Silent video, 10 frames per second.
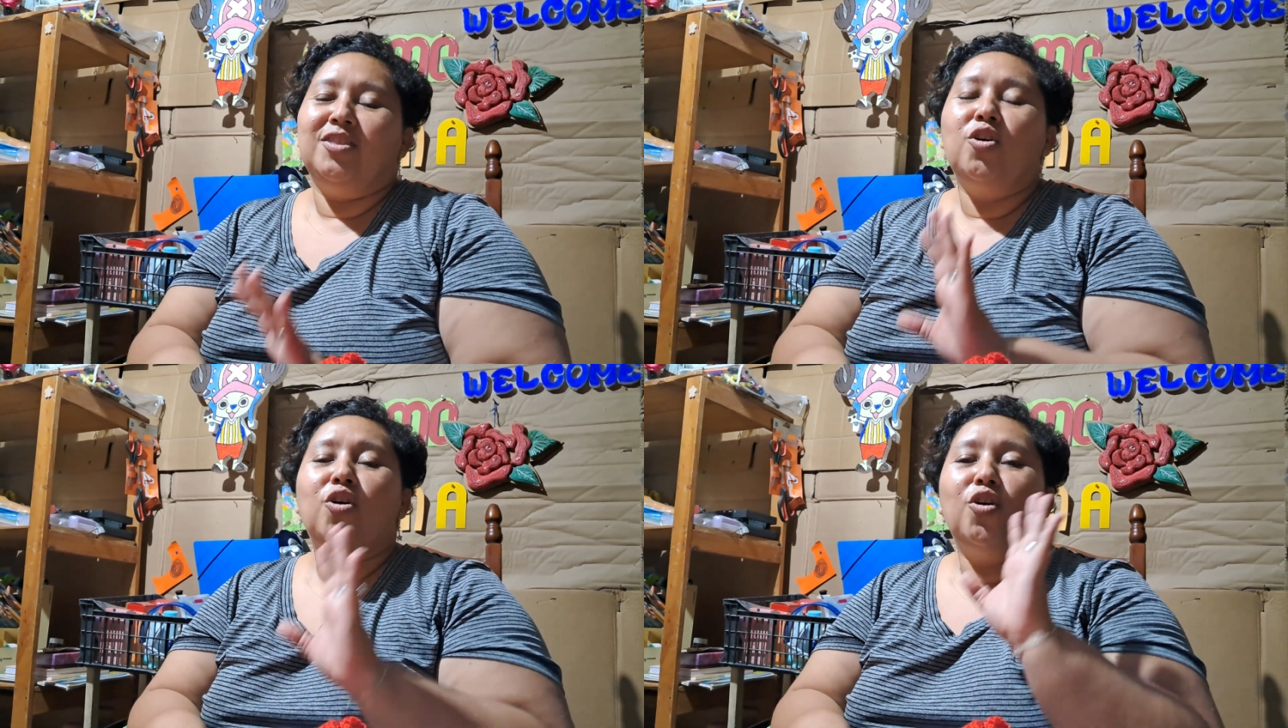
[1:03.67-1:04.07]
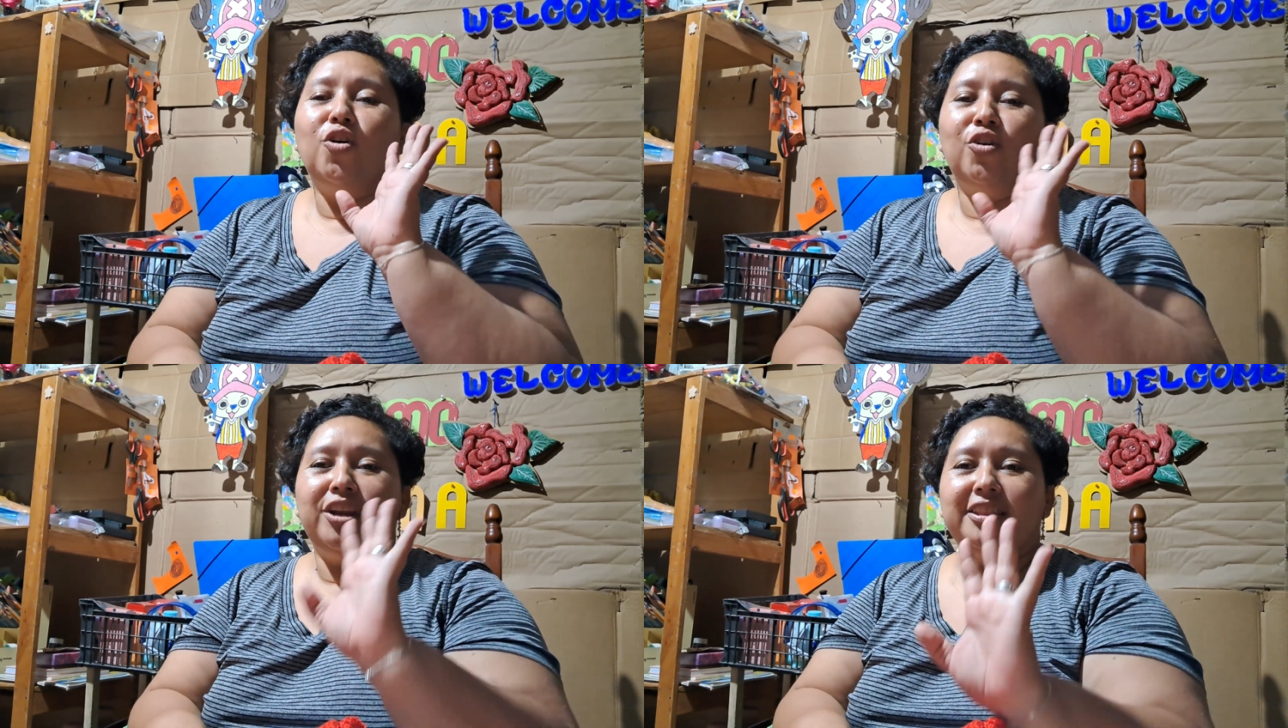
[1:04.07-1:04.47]
No,
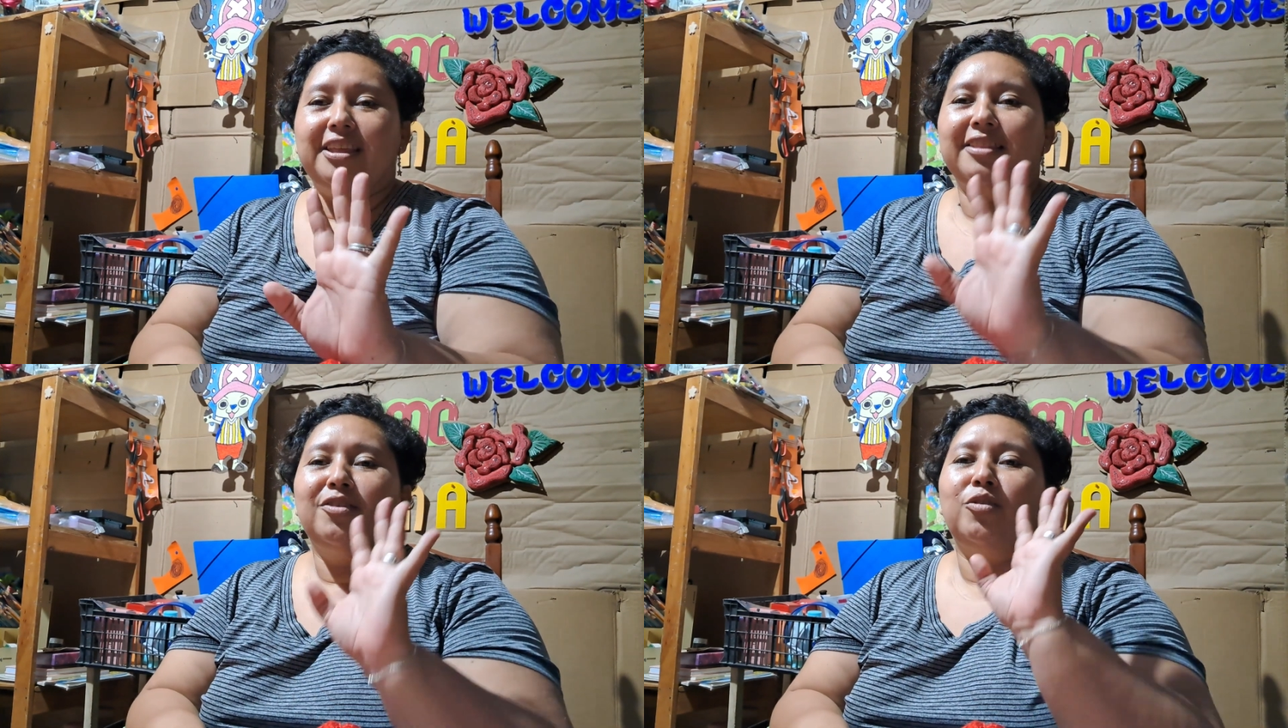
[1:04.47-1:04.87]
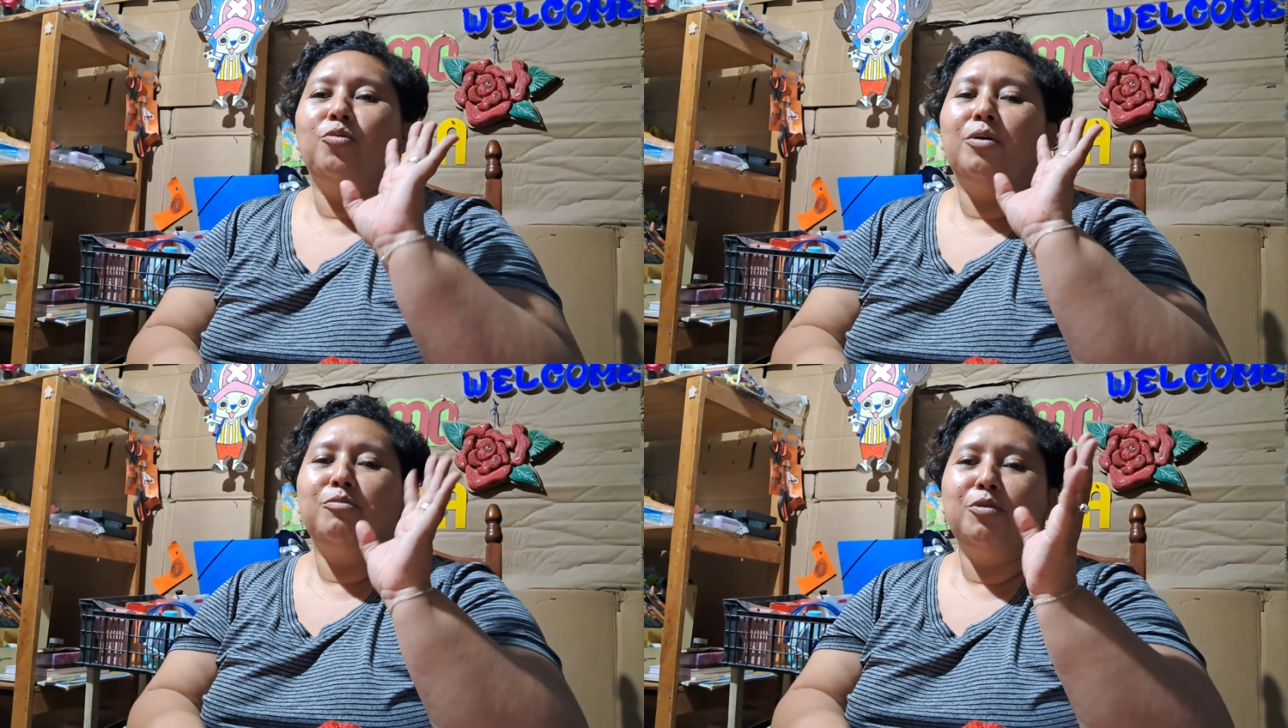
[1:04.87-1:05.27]
ahorita no.
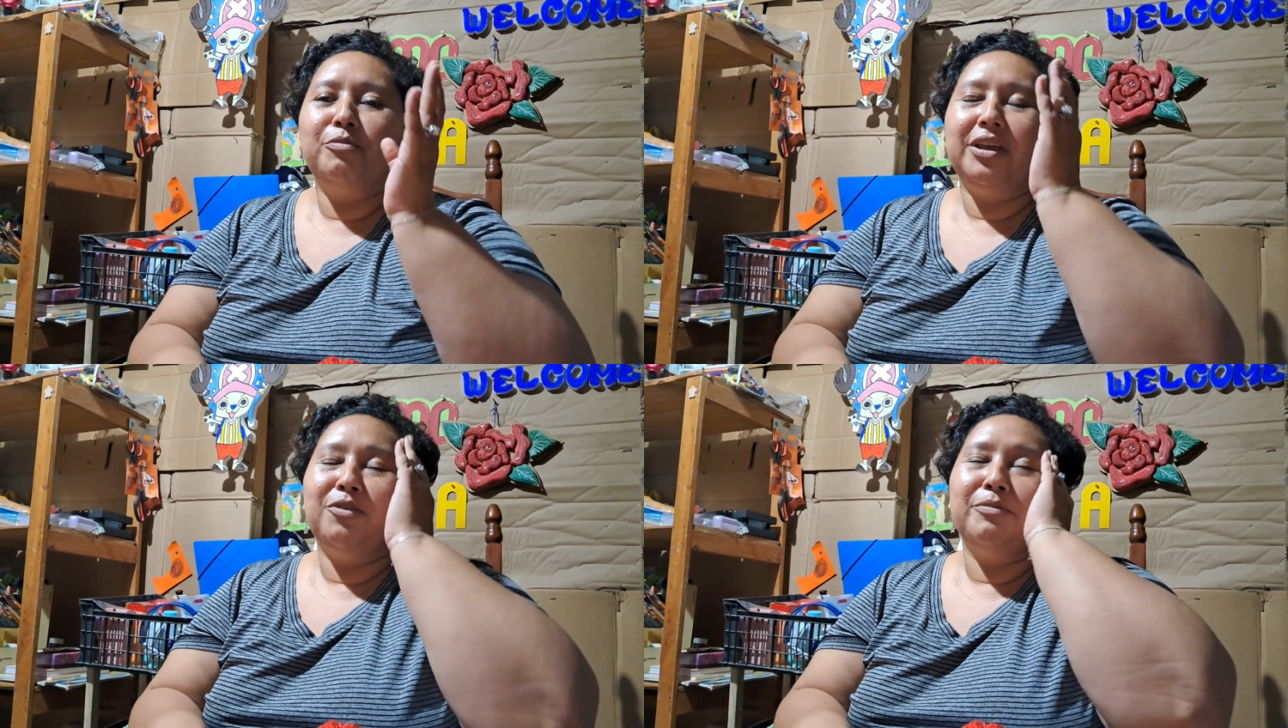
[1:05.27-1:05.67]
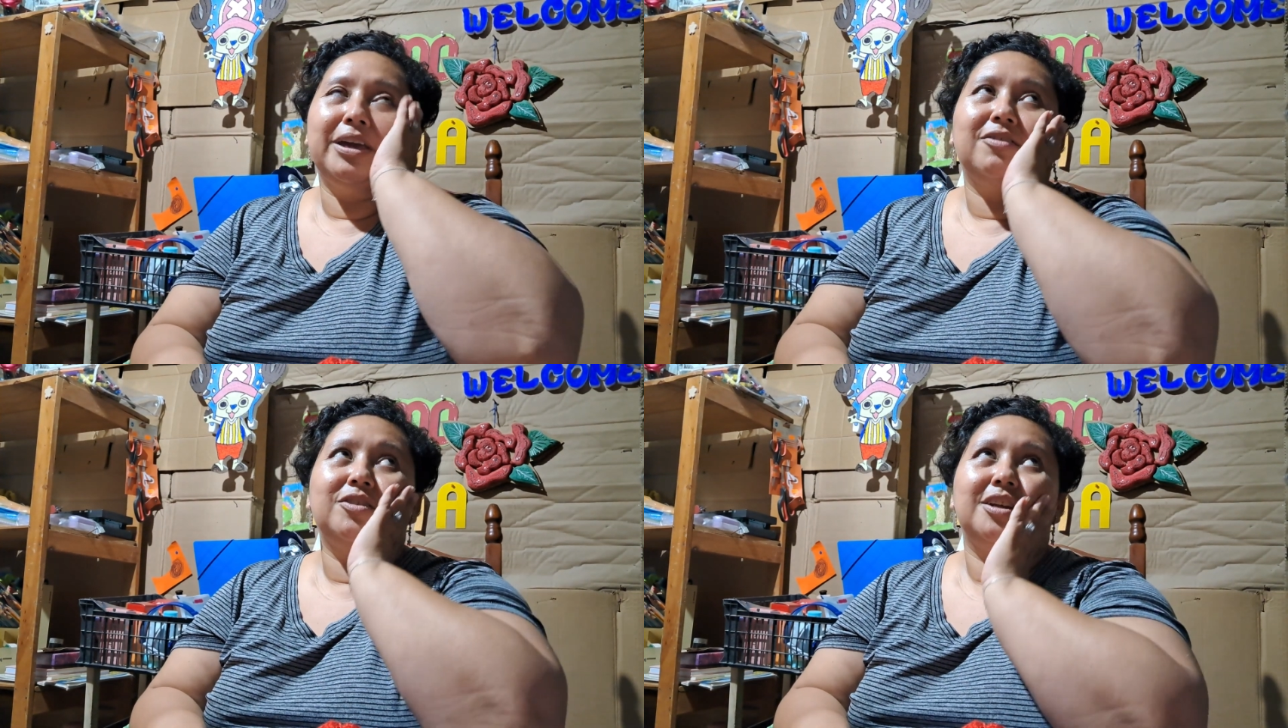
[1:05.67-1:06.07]
One moment. Oh my
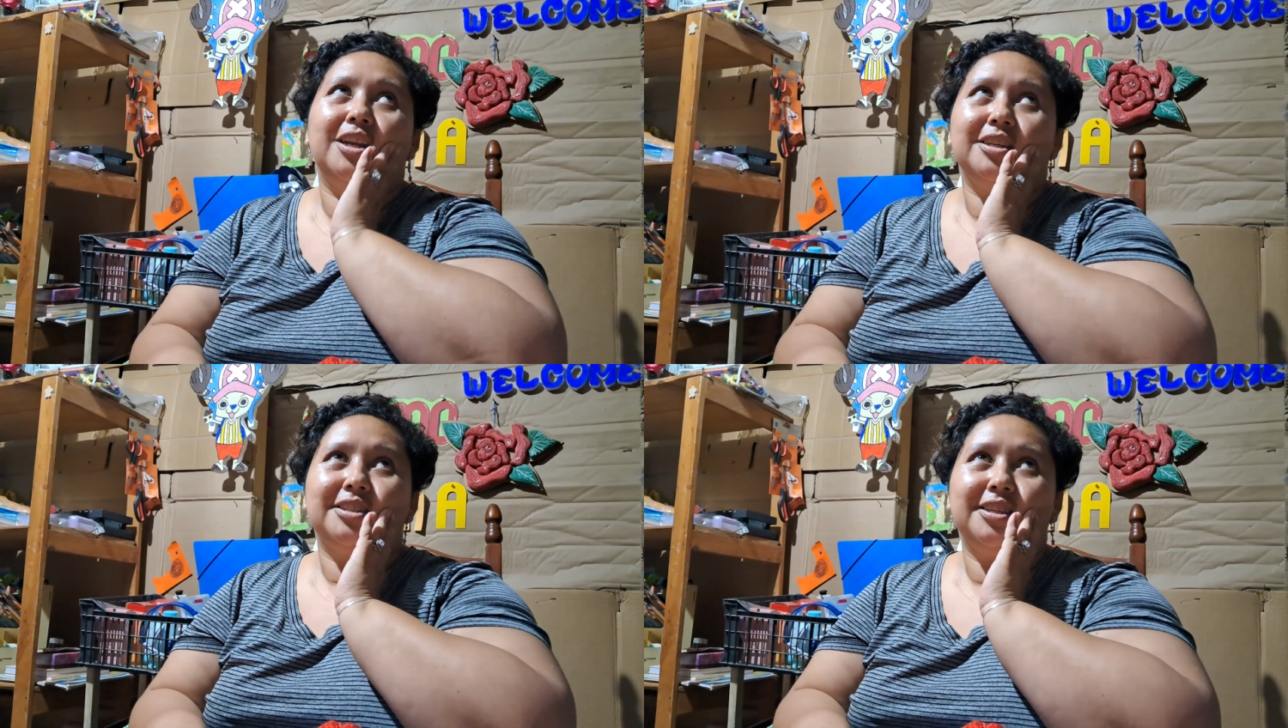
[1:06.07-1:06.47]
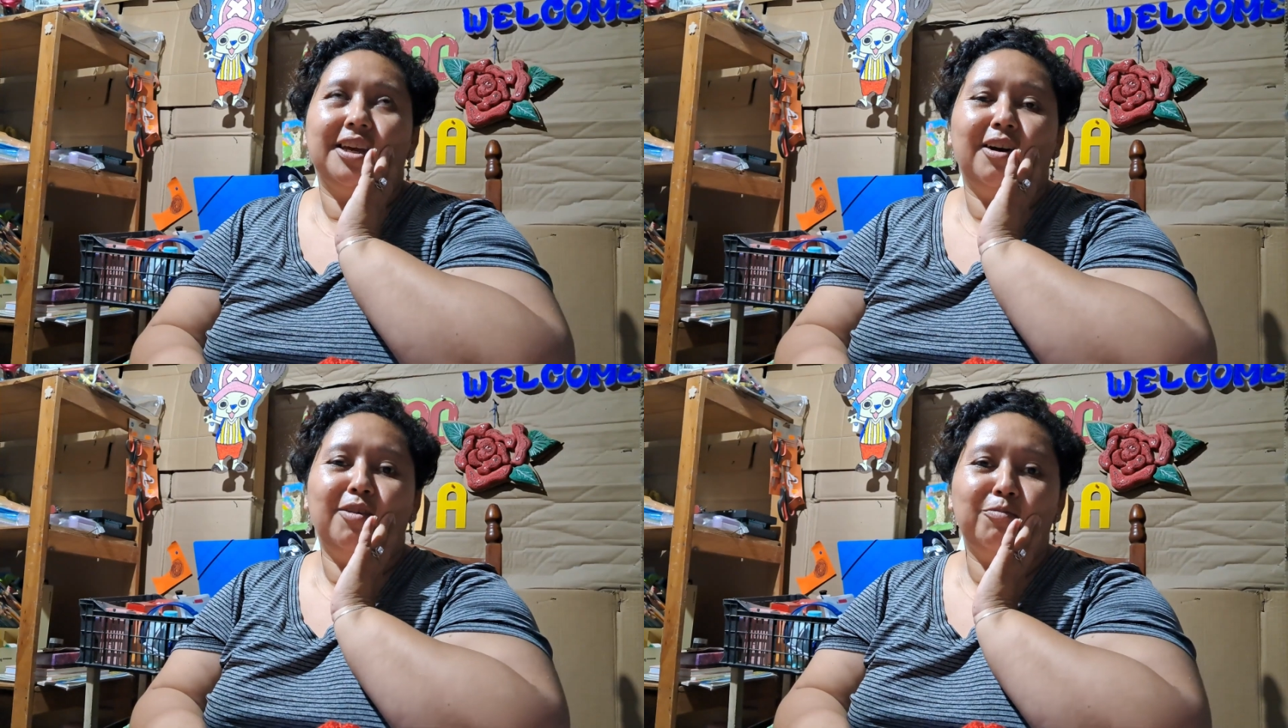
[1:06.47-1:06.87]
goodness.
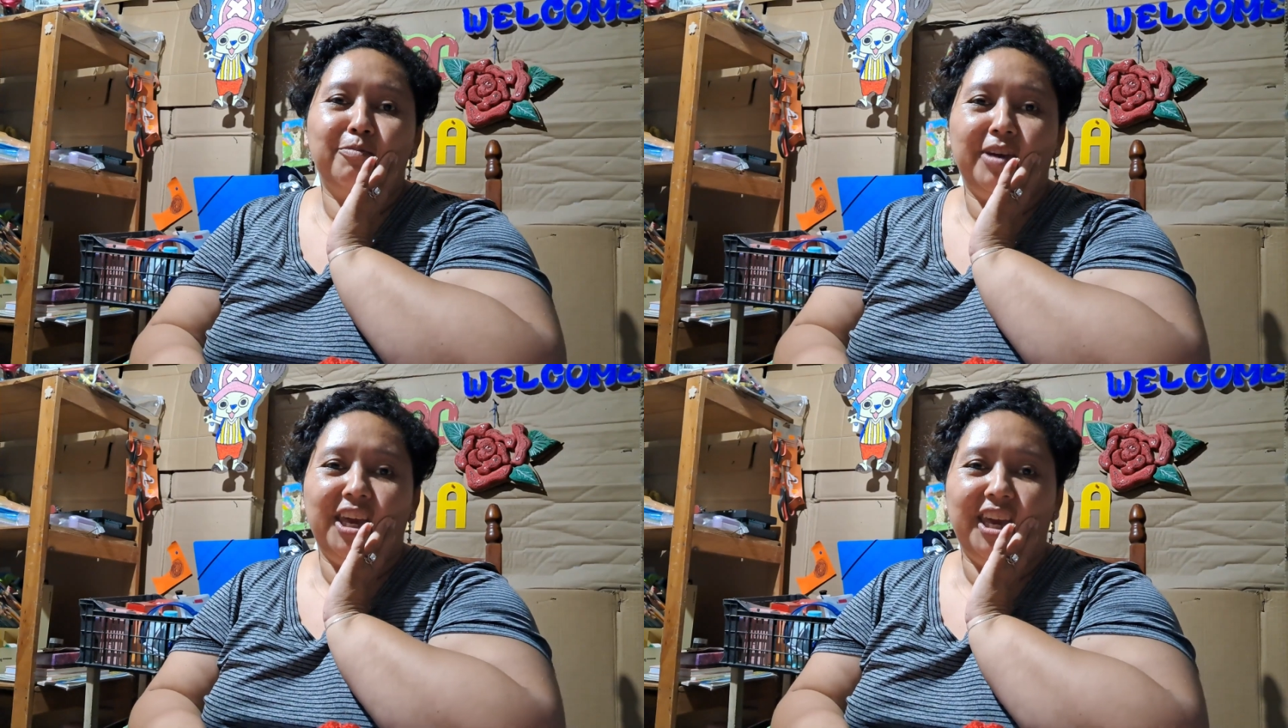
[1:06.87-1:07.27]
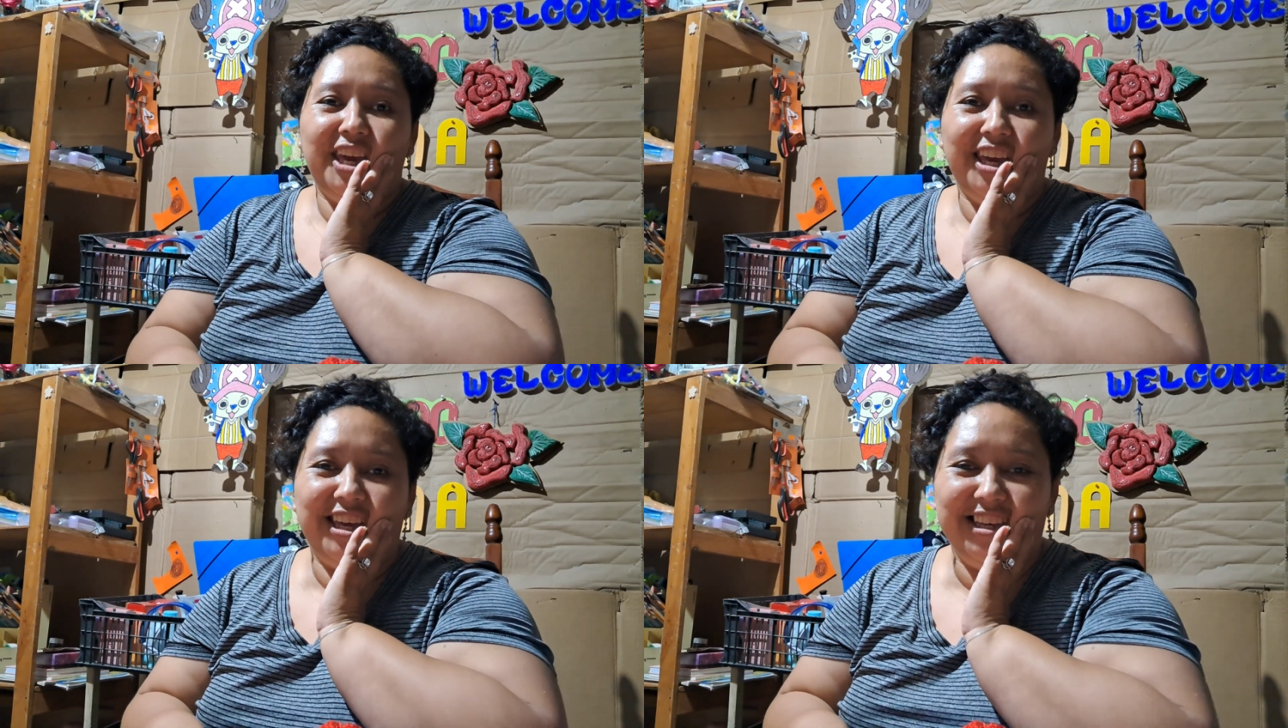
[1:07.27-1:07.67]
Help
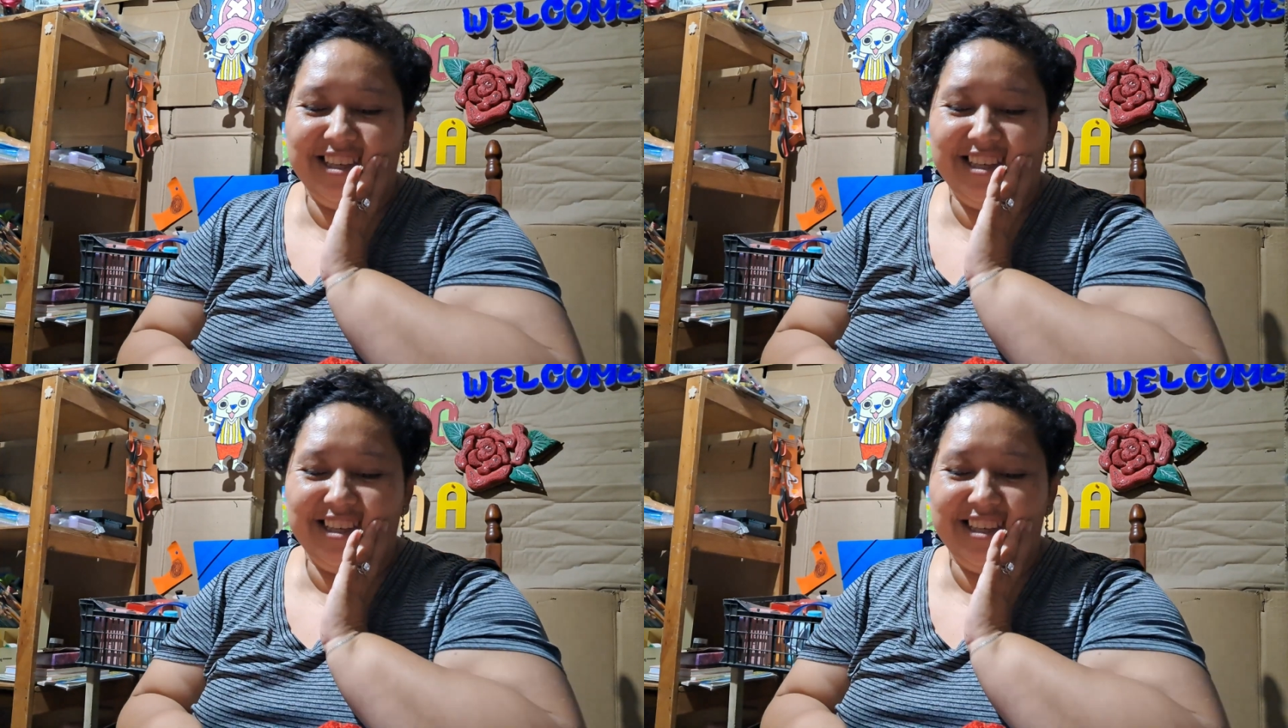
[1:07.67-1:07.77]
me.